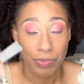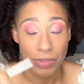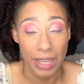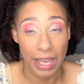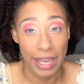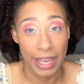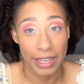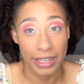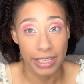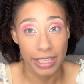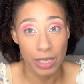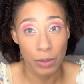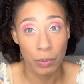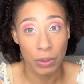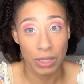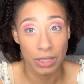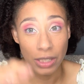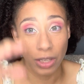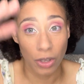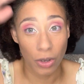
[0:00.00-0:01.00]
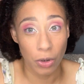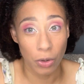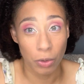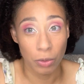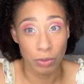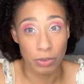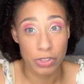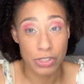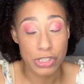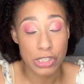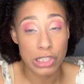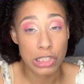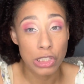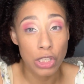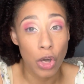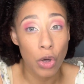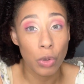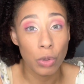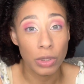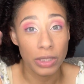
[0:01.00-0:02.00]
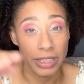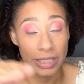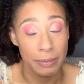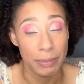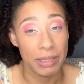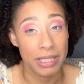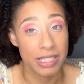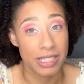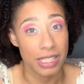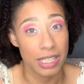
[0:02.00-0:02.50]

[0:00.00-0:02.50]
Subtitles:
and it would load slowly because